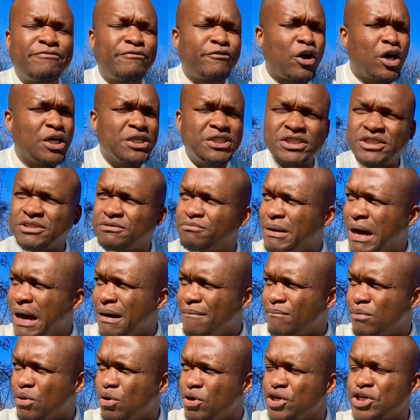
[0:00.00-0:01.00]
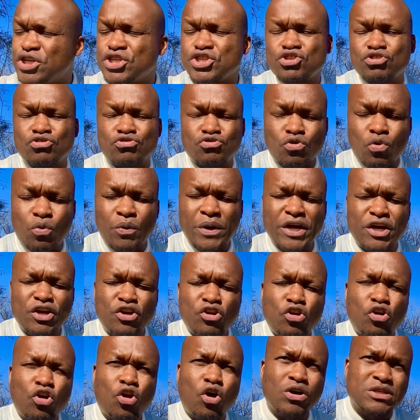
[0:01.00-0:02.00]
Floyd Shivambu is
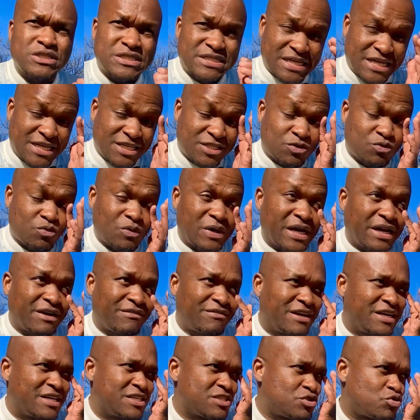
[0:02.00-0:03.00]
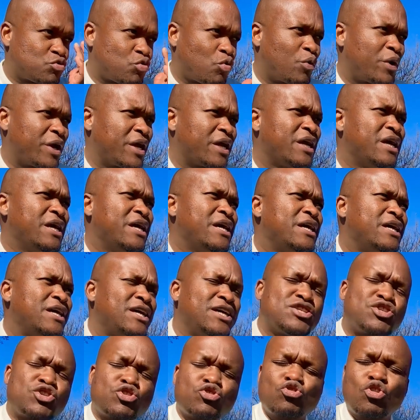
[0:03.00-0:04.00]
doing nonsense. Whatever he's doing,
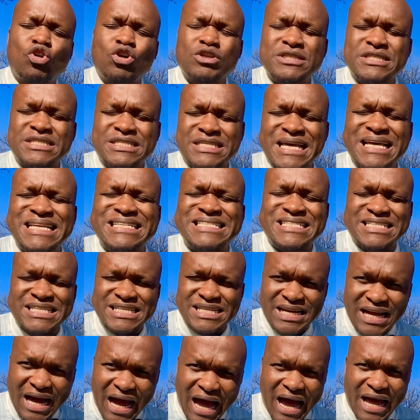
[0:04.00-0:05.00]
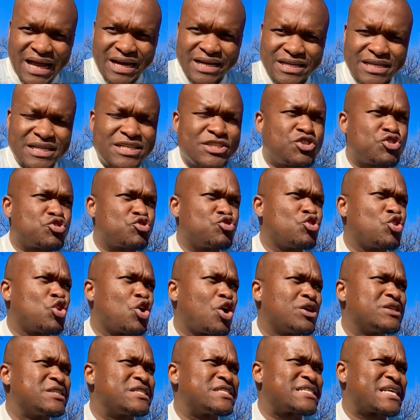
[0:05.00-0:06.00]
it's nonsensical. It's
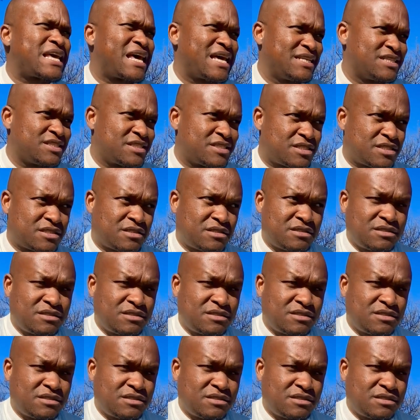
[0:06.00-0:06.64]
nonsense.